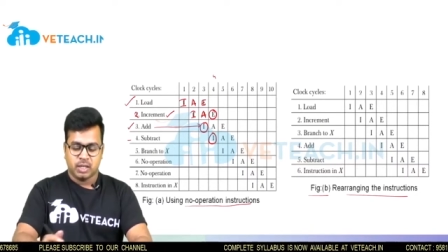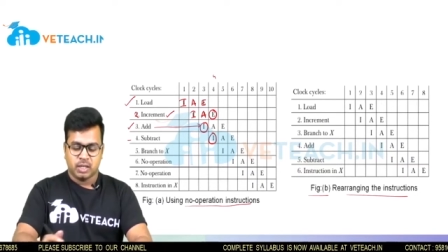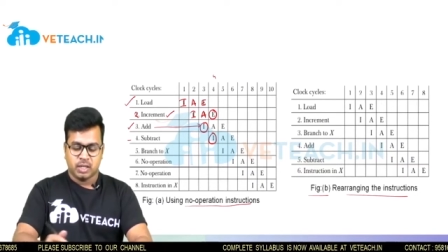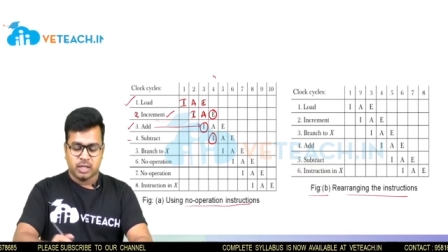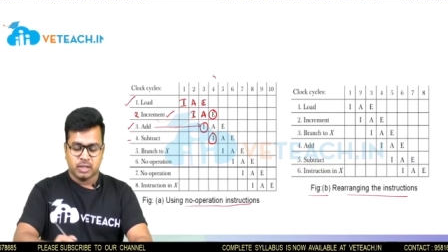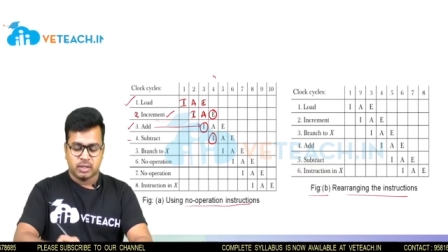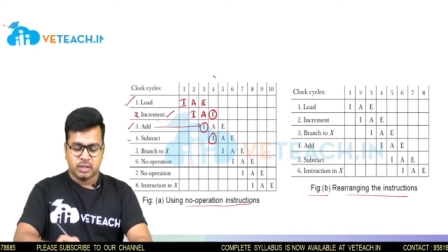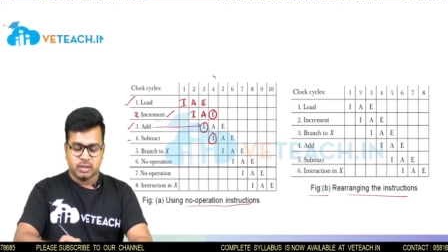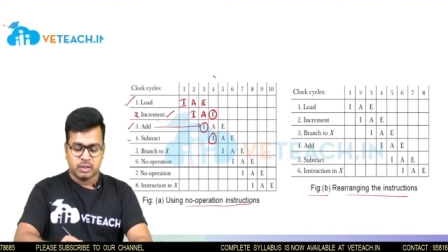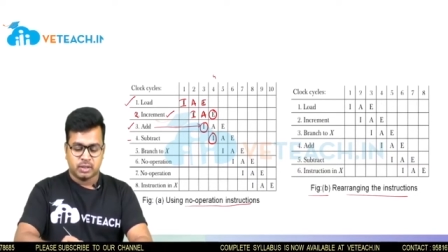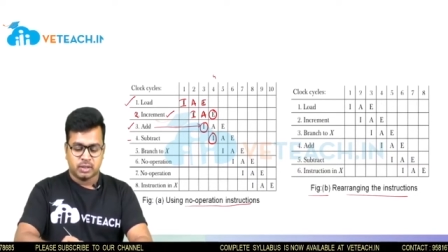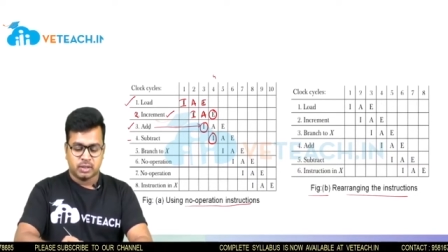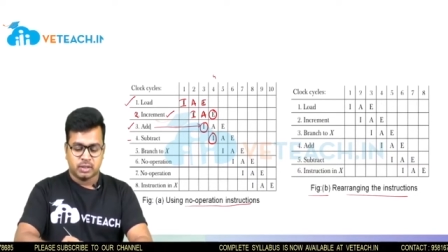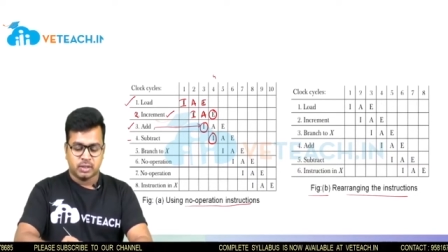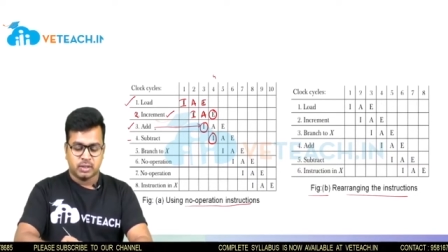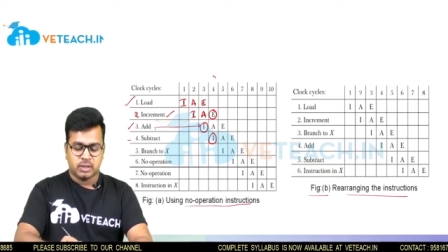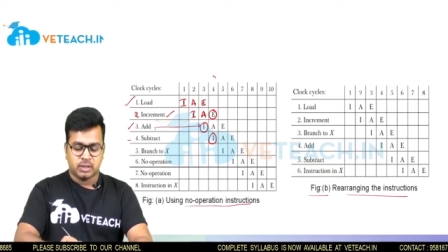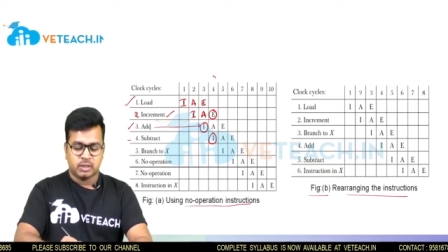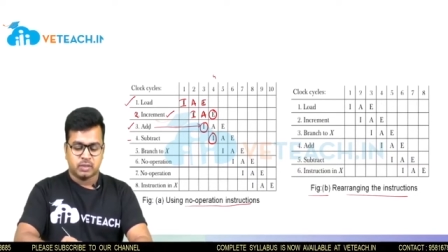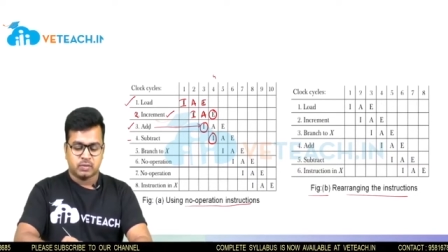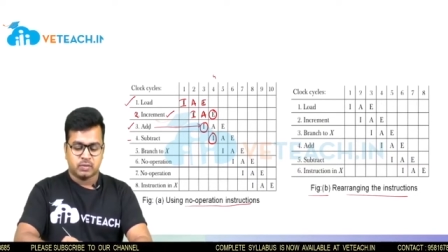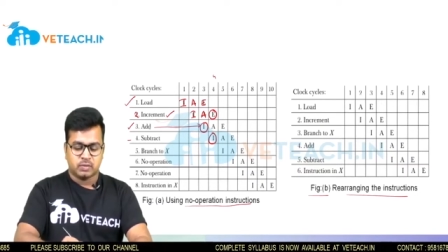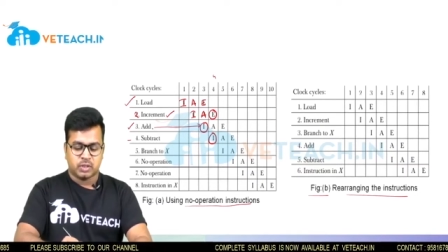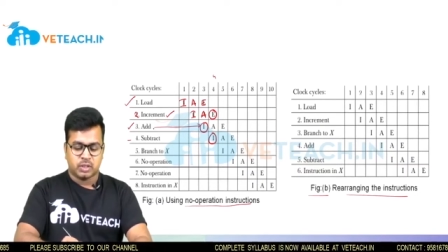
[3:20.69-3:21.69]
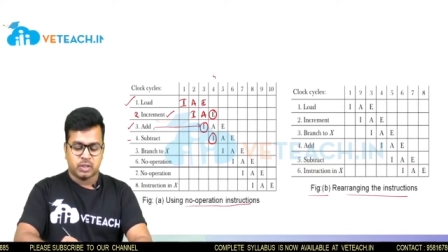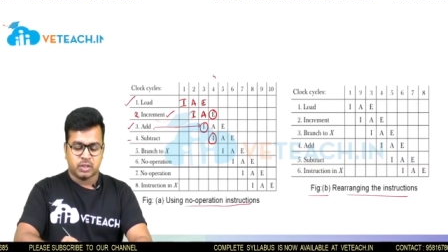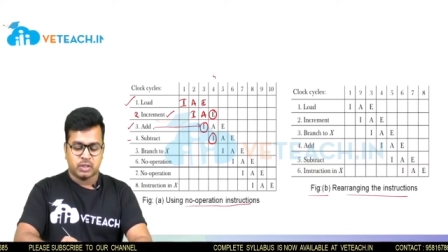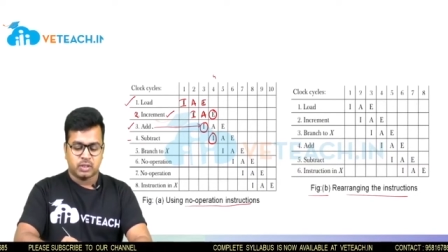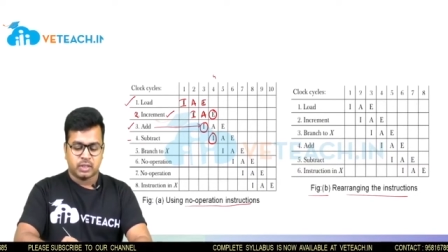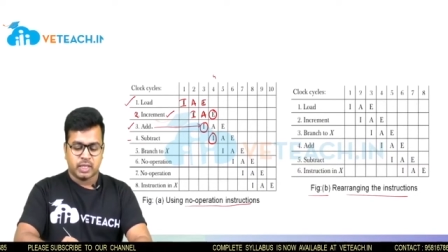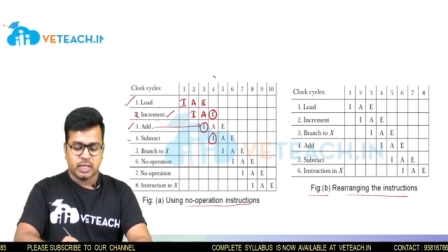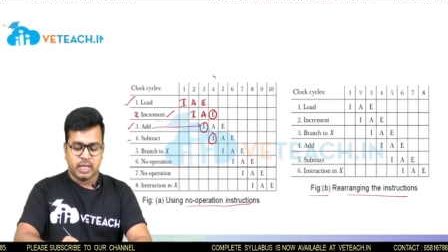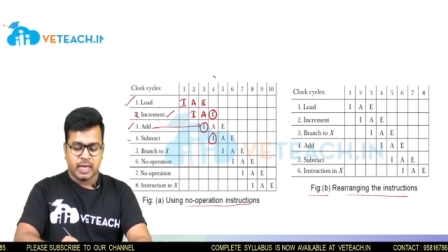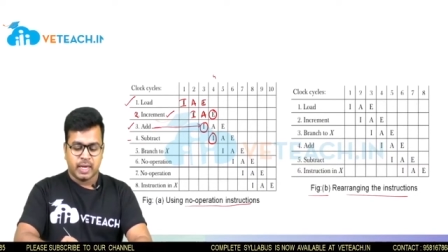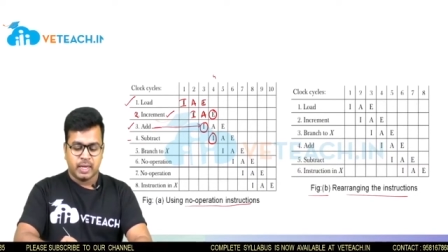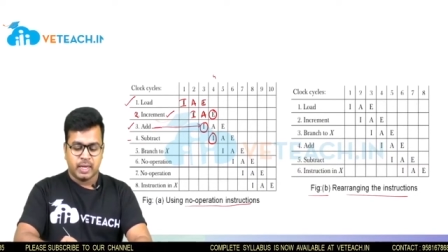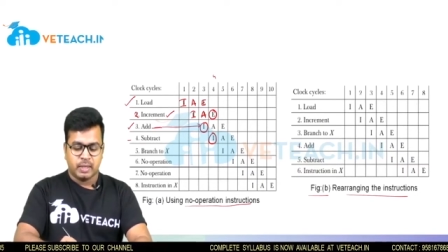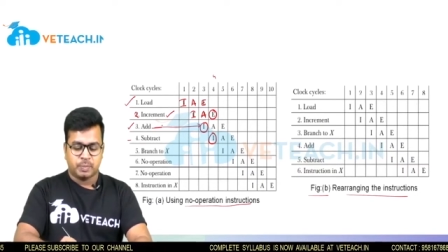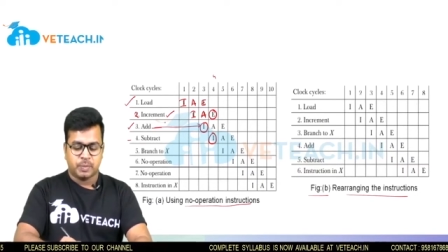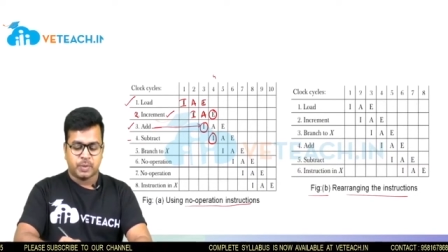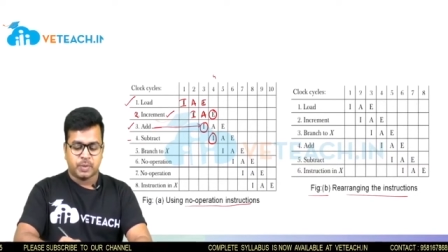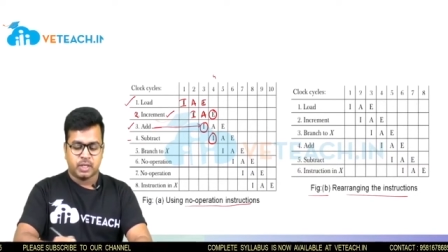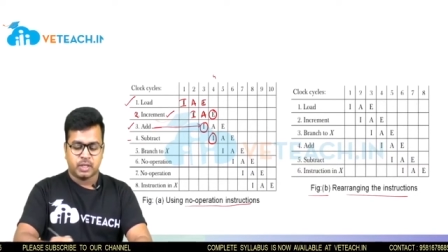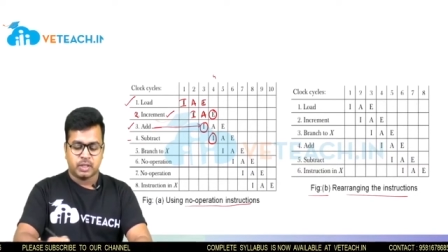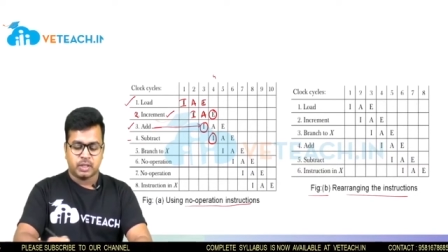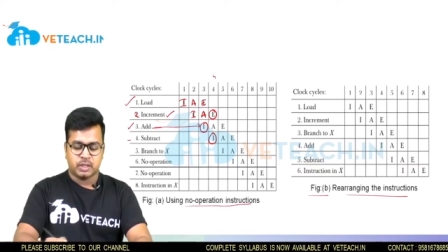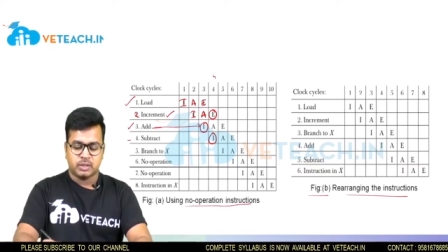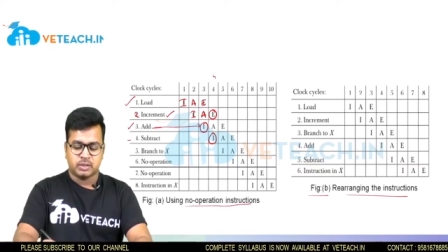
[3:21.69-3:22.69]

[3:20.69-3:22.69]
and the third one, add part,